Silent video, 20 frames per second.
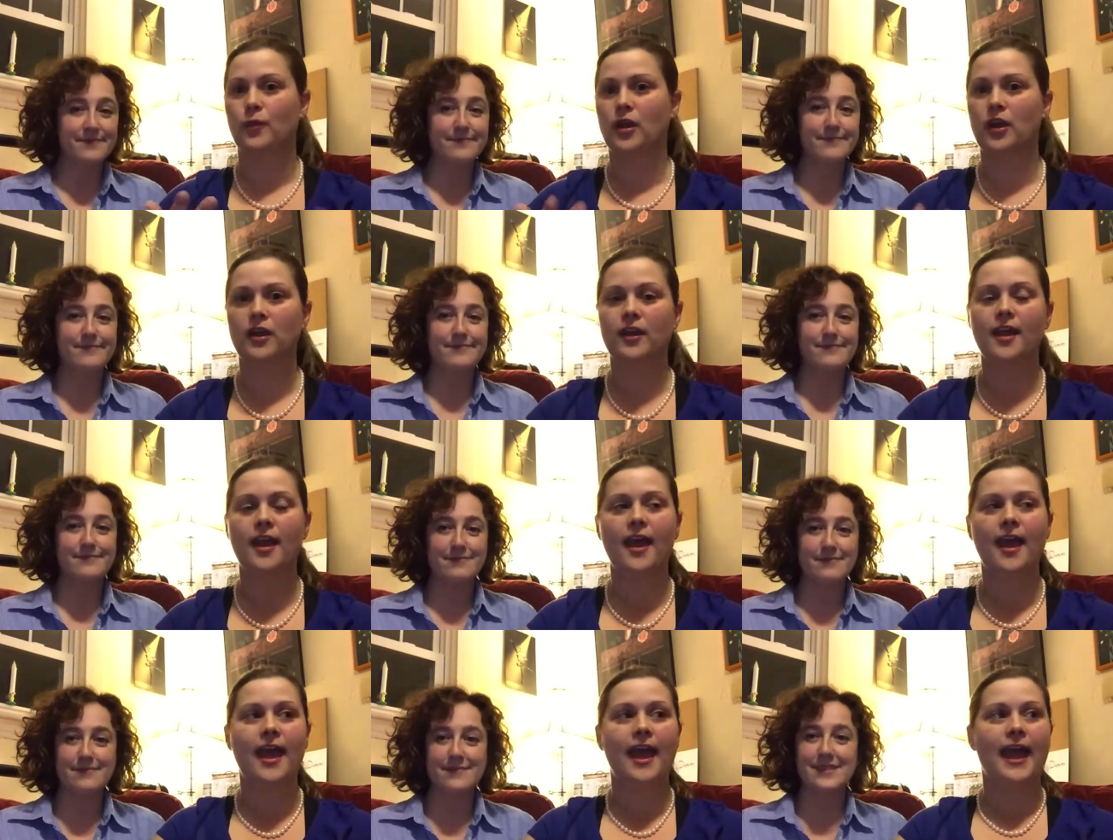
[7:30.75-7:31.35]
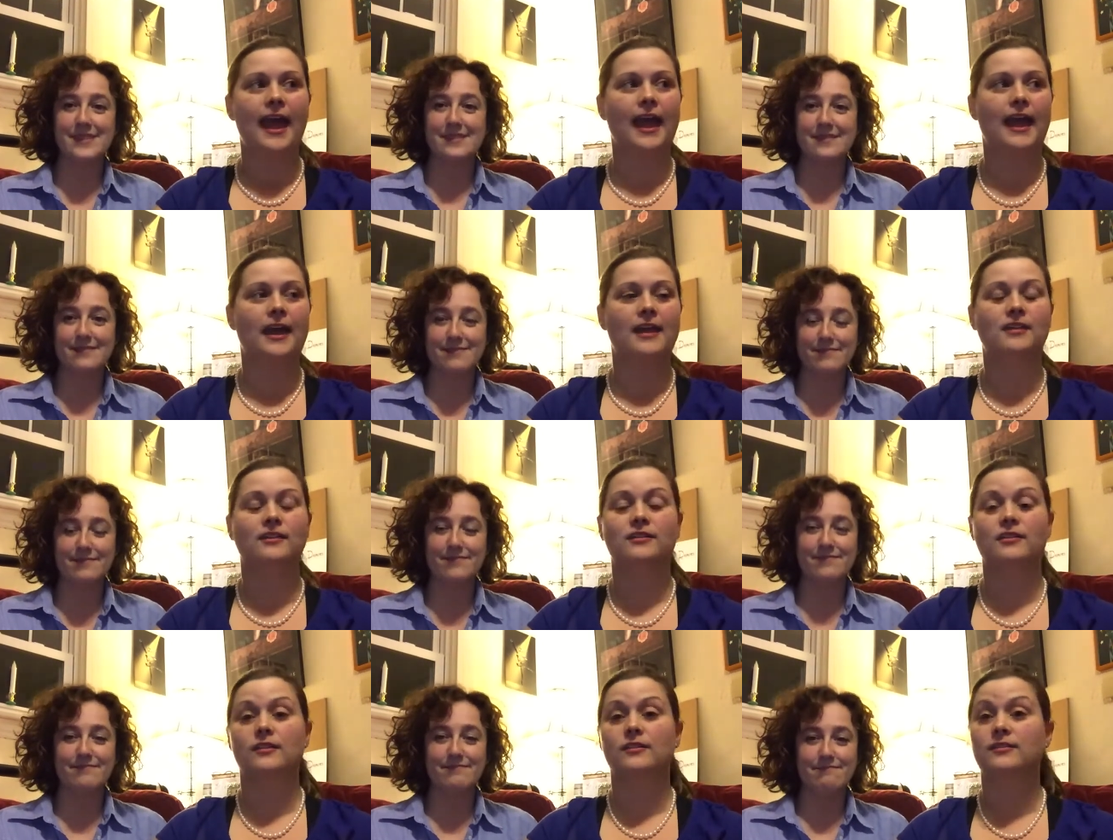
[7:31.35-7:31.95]
Speaker 1: work.
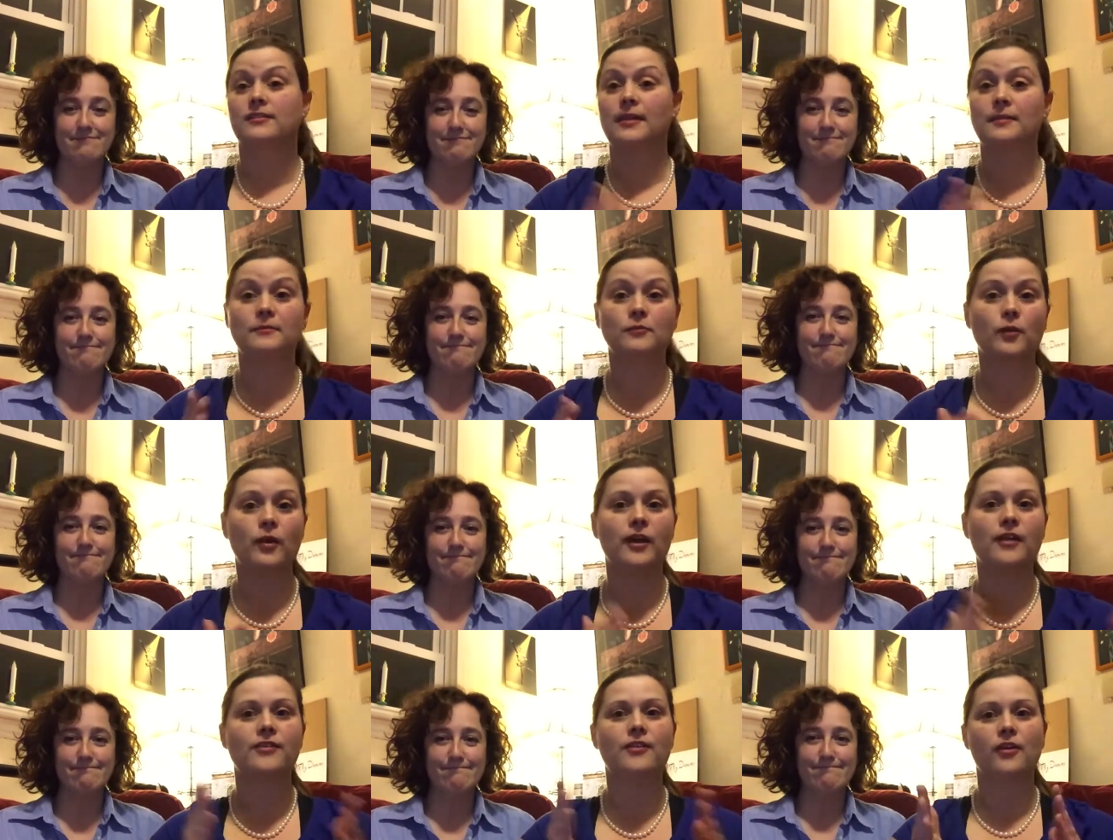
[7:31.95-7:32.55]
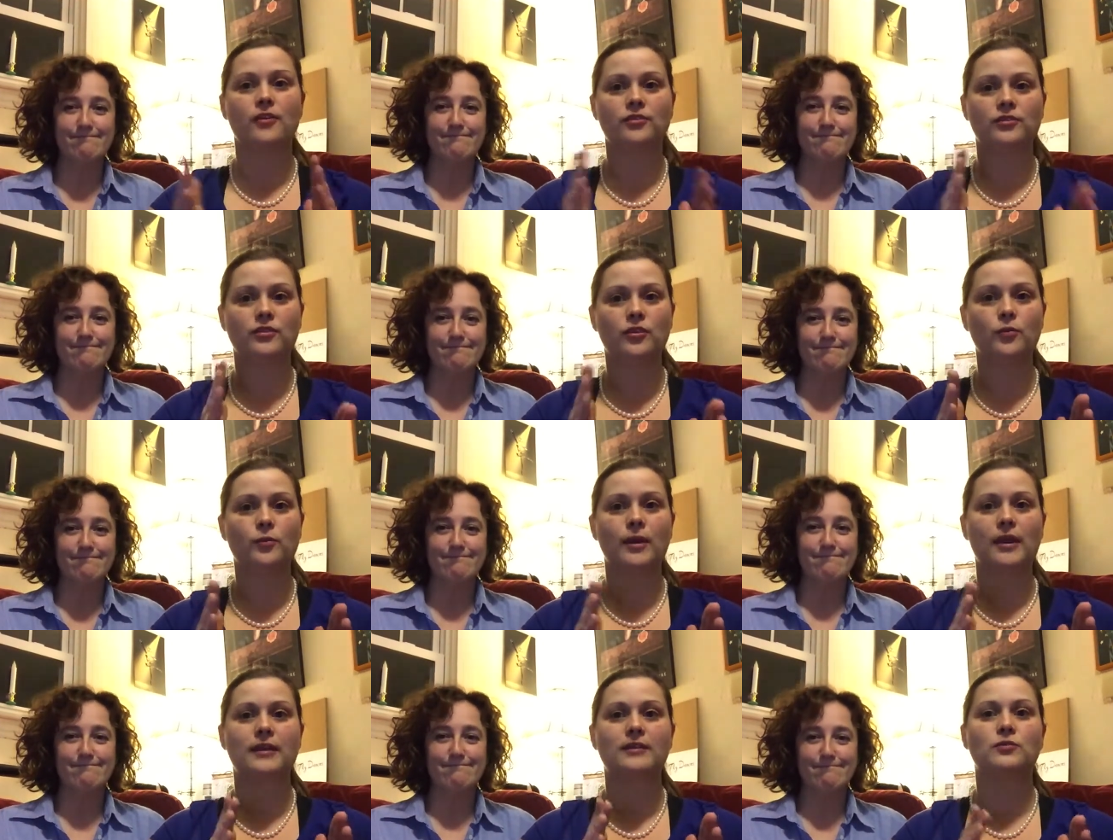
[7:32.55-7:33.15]
And so somewhere in those
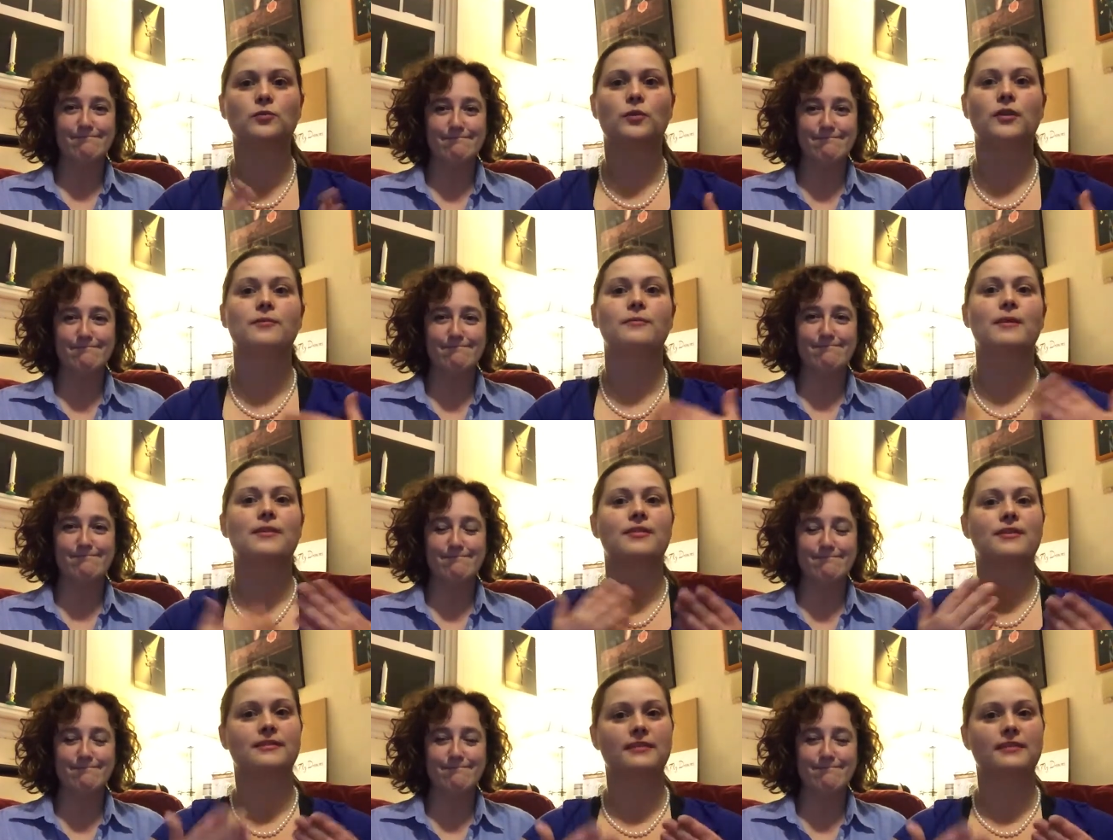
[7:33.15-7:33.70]
two weeks would have been